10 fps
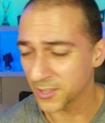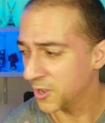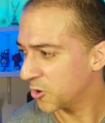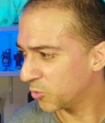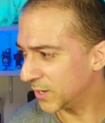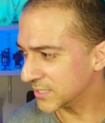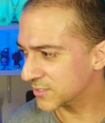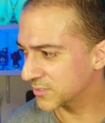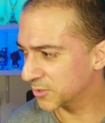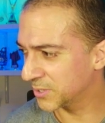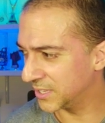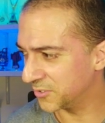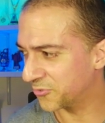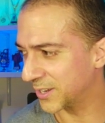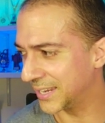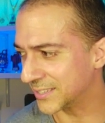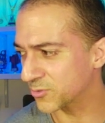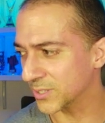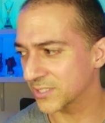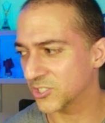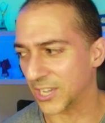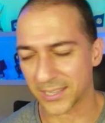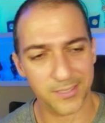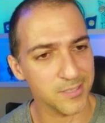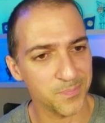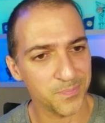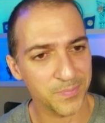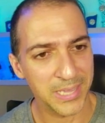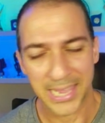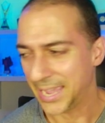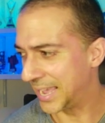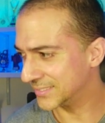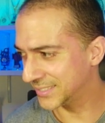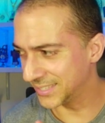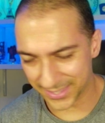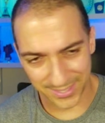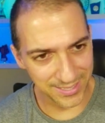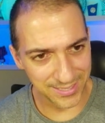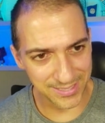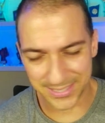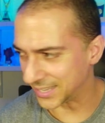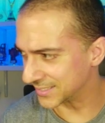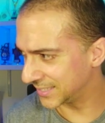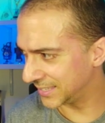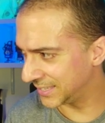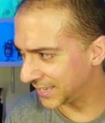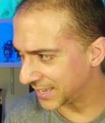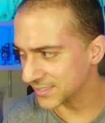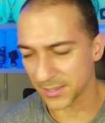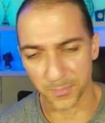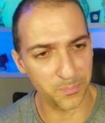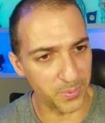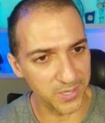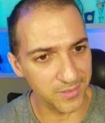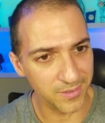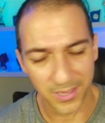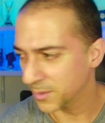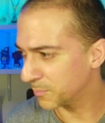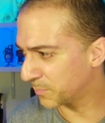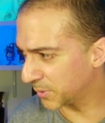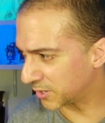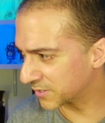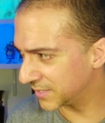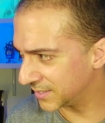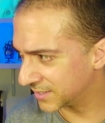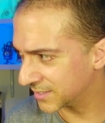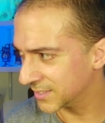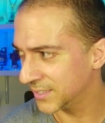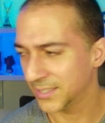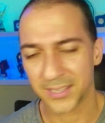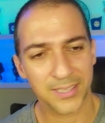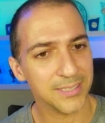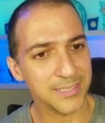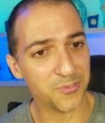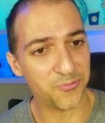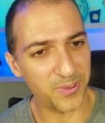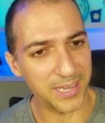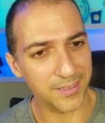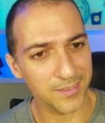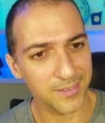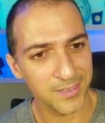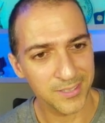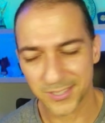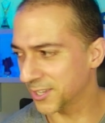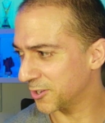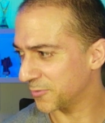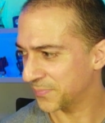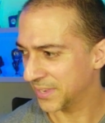wants to give lateral checks. And the thing is that he has a pawn blocking the file. So